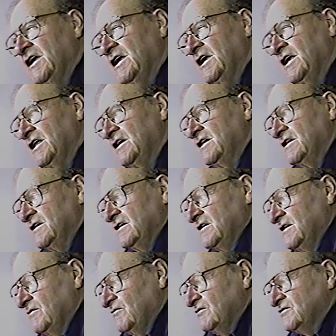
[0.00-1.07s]
And
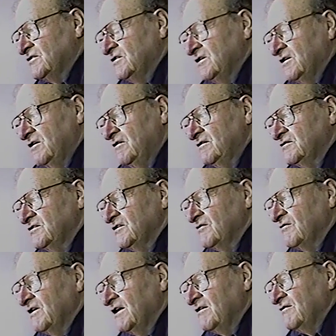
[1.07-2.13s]
it was oxen
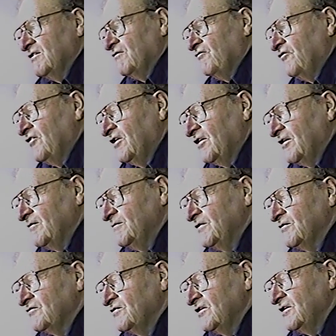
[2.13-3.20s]
around the farm.
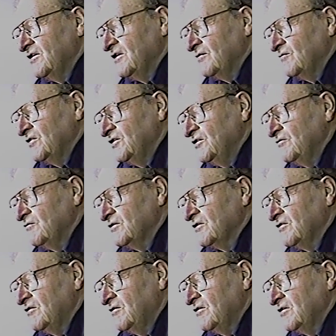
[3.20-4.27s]
You see, when you were
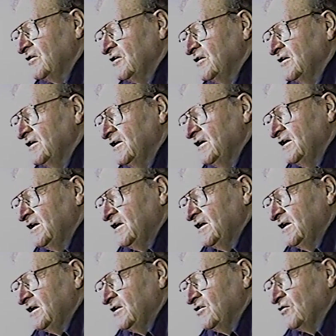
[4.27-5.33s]
gone,
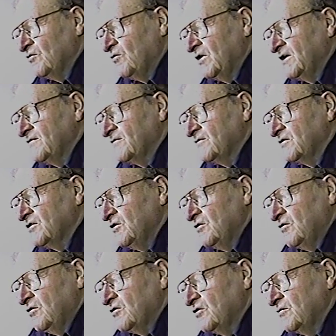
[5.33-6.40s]
your wife could
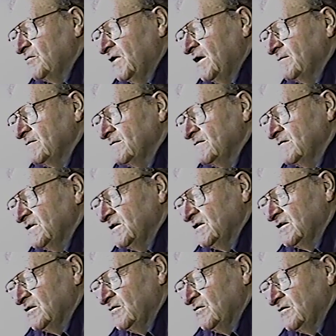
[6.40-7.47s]
go hook them up
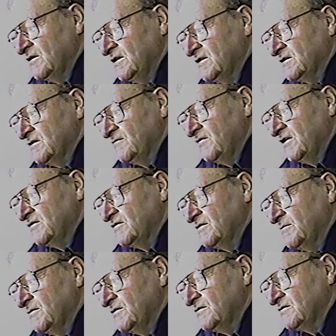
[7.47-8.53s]
and go get the
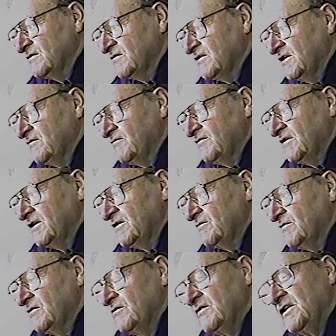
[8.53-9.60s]
vegetables or get
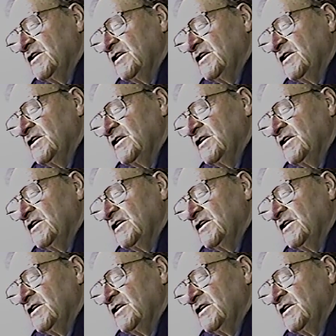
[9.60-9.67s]
firewood or